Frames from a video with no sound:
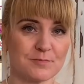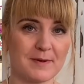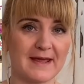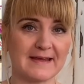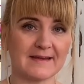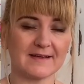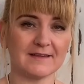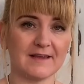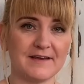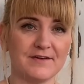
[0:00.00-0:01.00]
pink
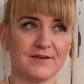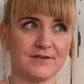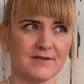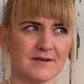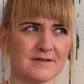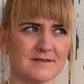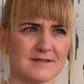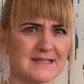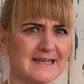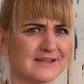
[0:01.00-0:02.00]
linen
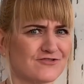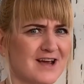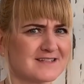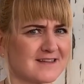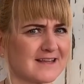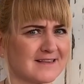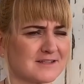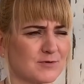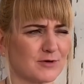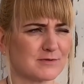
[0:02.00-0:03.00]
Zina dress, I think that's
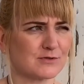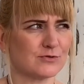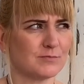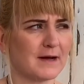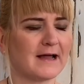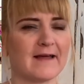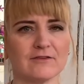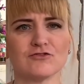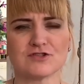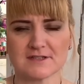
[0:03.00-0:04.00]
what it was called, by Han
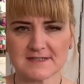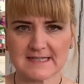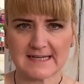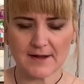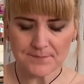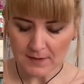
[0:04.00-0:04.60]
London Zina.